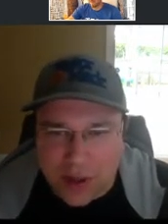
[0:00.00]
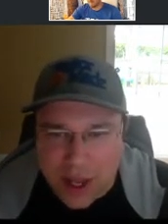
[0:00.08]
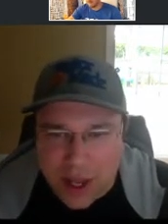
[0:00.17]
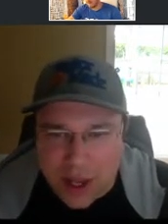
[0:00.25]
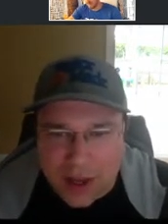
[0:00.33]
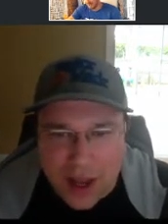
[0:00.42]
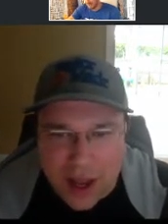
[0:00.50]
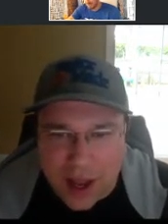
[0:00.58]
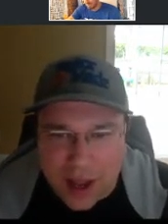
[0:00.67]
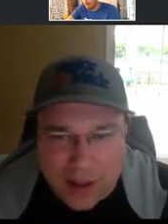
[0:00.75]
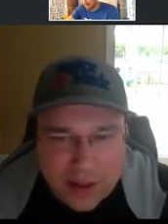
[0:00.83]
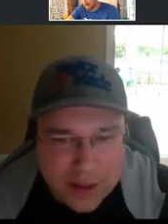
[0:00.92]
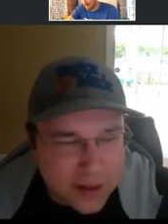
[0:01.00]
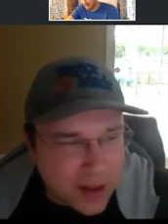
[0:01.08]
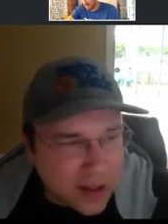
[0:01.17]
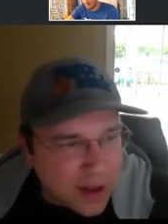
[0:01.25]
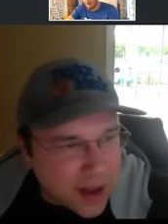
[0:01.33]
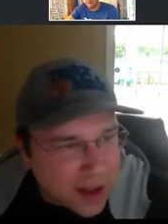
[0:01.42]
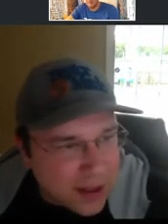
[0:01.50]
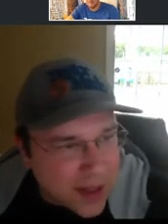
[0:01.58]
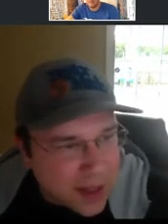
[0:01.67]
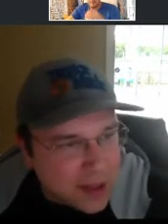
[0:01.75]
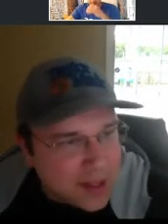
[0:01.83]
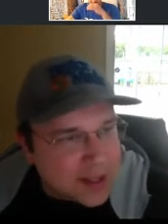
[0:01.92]
Yeah. And I
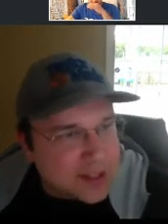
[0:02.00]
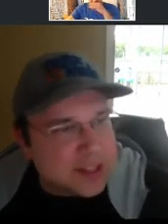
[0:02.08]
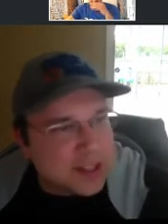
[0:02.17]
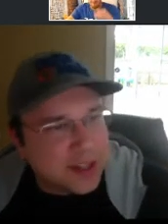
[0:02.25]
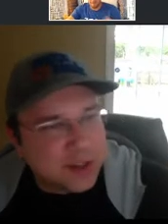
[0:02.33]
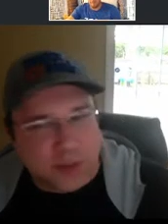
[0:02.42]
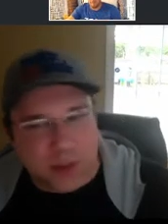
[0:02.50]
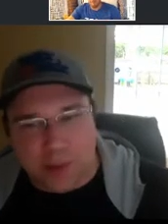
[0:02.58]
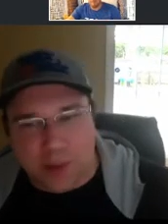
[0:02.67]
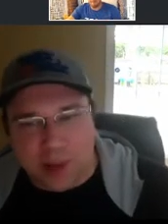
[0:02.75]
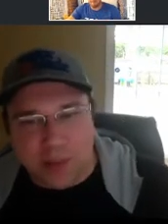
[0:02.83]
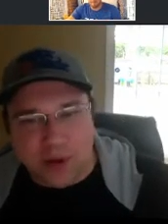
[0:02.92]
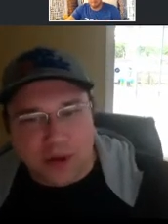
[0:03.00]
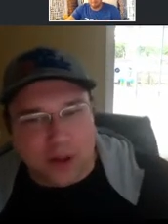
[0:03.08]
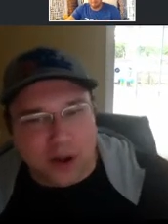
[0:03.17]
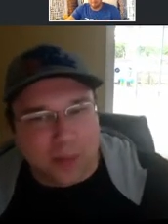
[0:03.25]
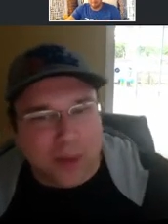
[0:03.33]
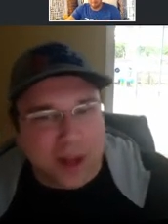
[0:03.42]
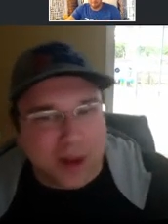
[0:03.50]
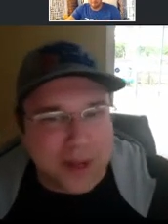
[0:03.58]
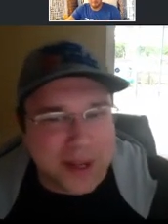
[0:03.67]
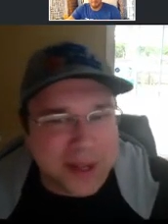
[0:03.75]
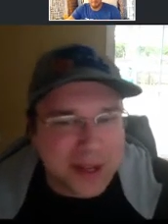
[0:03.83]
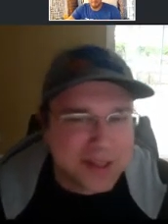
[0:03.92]
think that sticks with people a little bit,
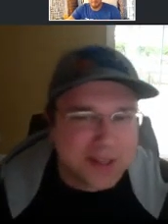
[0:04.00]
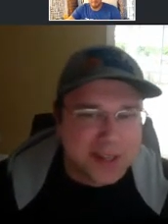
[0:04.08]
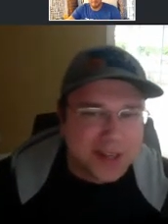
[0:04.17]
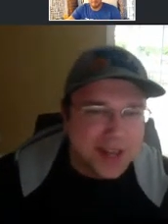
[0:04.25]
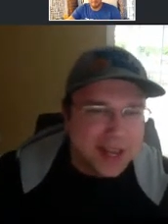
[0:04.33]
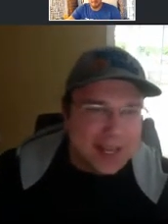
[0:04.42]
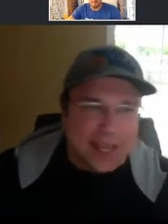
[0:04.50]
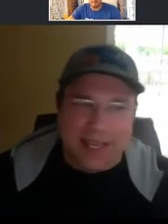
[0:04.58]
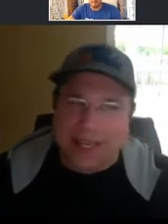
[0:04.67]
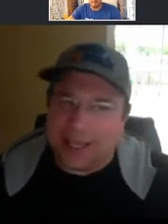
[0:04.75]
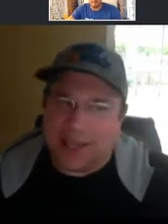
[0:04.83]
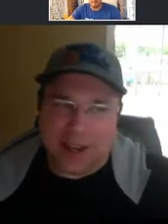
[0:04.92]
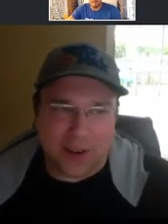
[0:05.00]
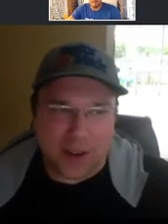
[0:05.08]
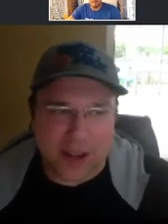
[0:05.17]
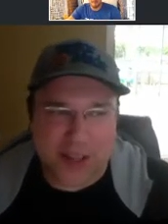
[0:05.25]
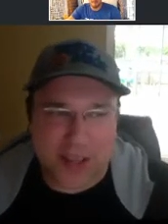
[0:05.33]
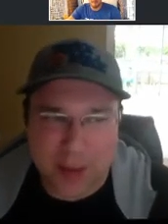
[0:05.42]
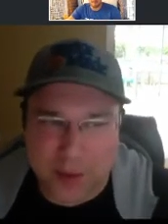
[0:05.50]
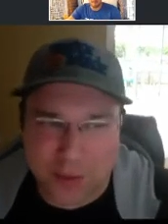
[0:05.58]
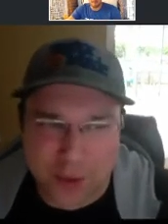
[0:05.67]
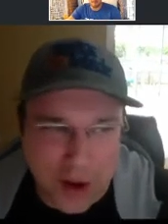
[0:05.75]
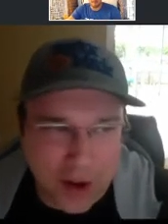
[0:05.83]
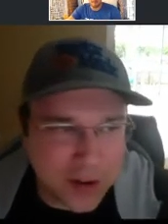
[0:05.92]
because his name is
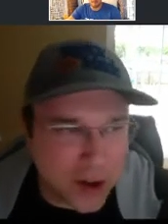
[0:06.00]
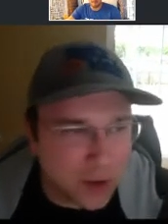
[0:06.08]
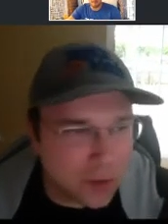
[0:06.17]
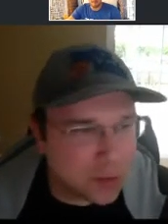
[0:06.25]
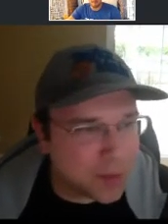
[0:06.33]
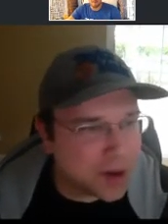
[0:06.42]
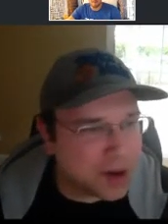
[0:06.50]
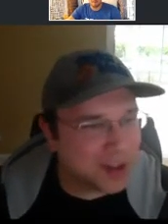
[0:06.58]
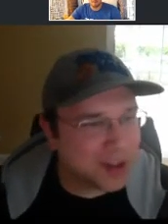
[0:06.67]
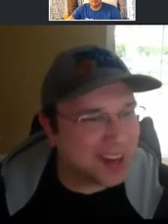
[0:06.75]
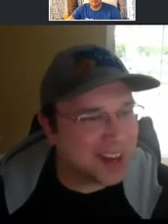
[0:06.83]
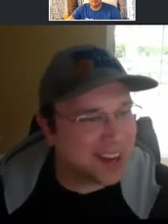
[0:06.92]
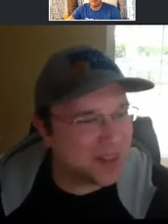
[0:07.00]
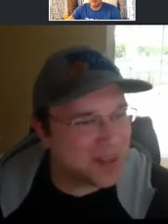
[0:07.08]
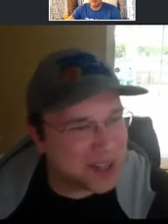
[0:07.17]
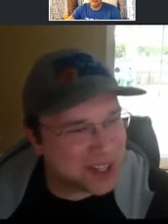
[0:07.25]
very tough for me to click for sure.